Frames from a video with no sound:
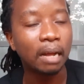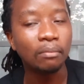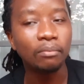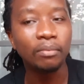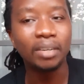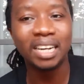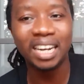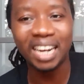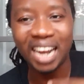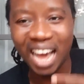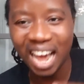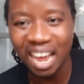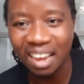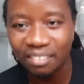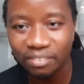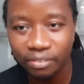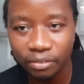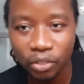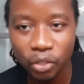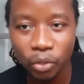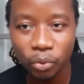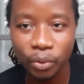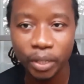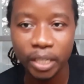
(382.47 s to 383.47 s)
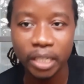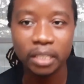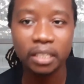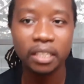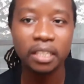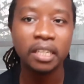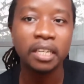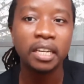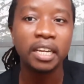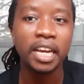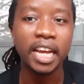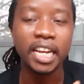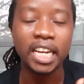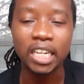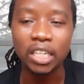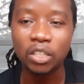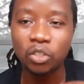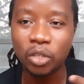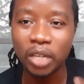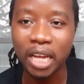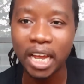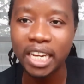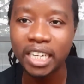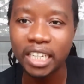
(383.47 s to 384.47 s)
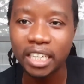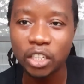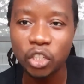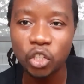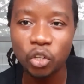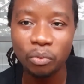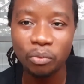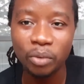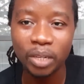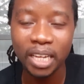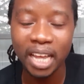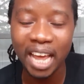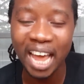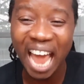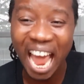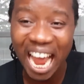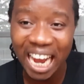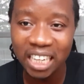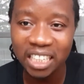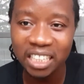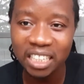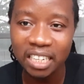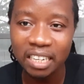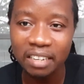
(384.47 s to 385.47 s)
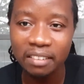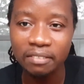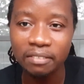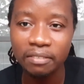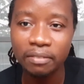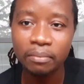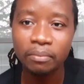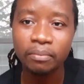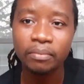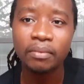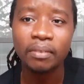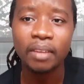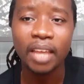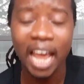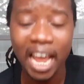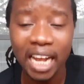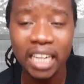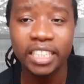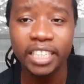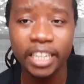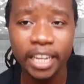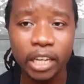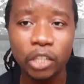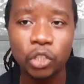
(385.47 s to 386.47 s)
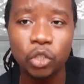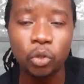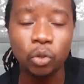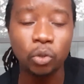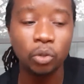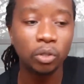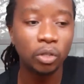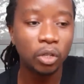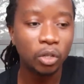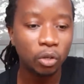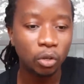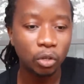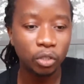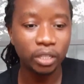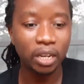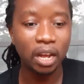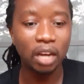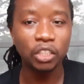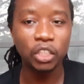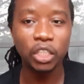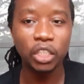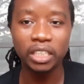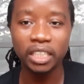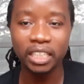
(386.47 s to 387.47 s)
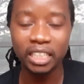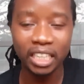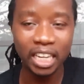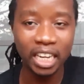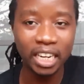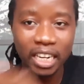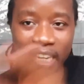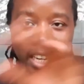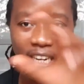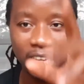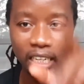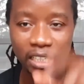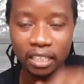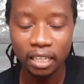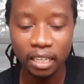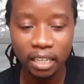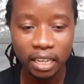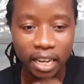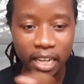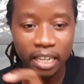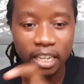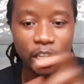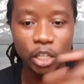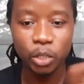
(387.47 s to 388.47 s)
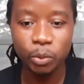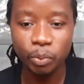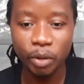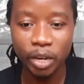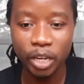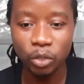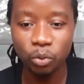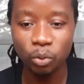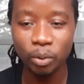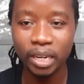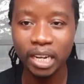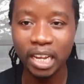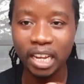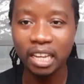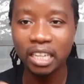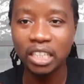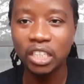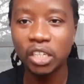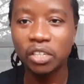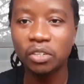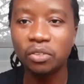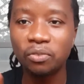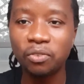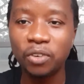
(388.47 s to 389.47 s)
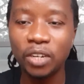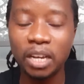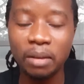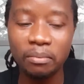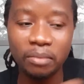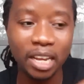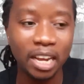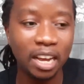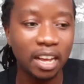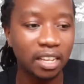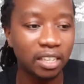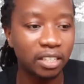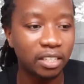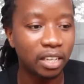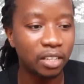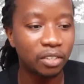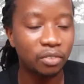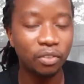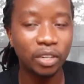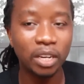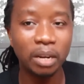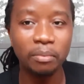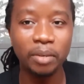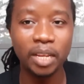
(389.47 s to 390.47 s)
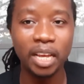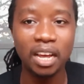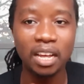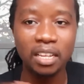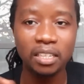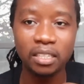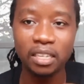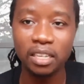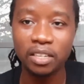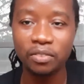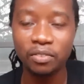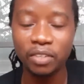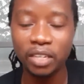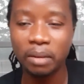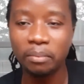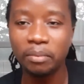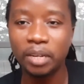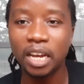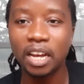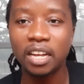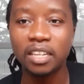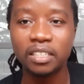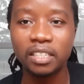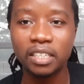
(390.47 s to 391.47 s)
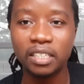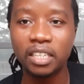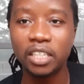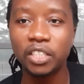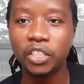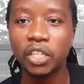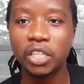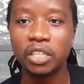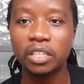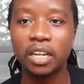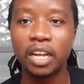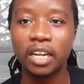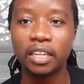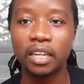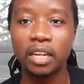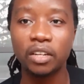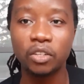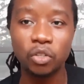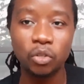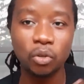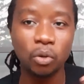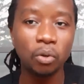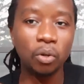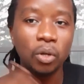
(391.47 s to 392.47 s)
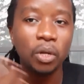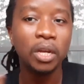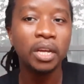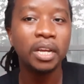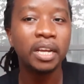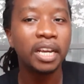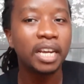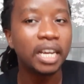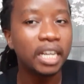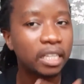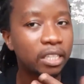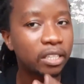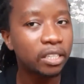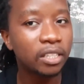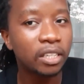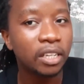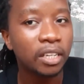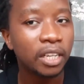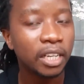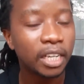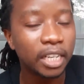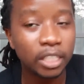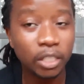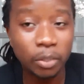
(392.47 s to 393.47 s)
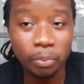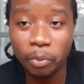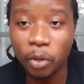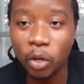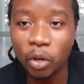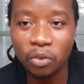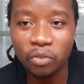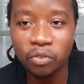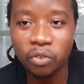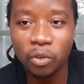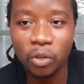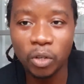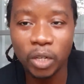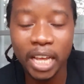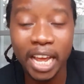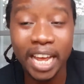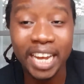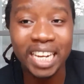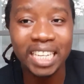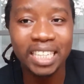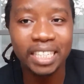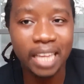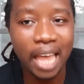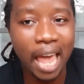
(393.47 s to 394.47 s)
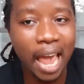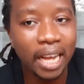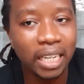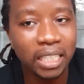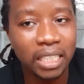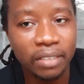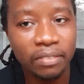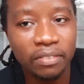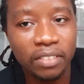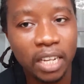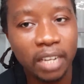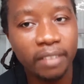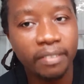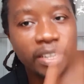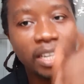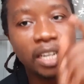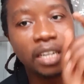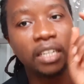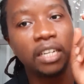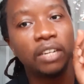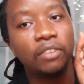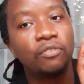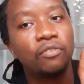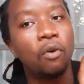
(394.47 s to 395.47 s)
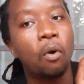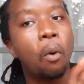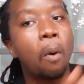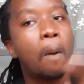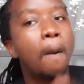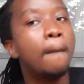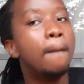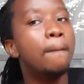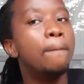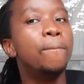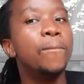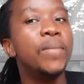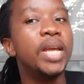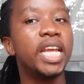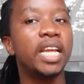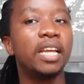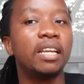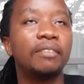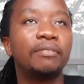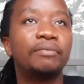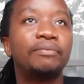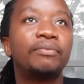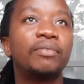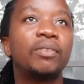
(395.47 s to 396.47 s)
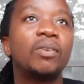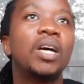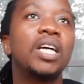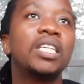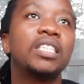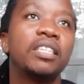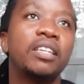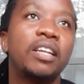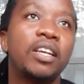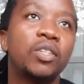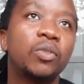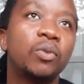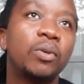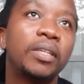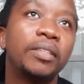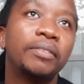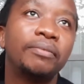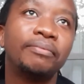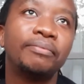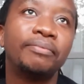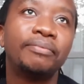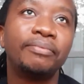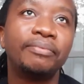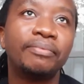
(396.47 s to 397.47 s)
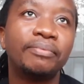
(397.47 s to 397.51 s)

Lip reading: life to it, and it turned it to be active EdTech too, because now children can read in the space where they can just fill up the answers, and just like that. So it's beautiful and it's active definitely for me. How's the next one?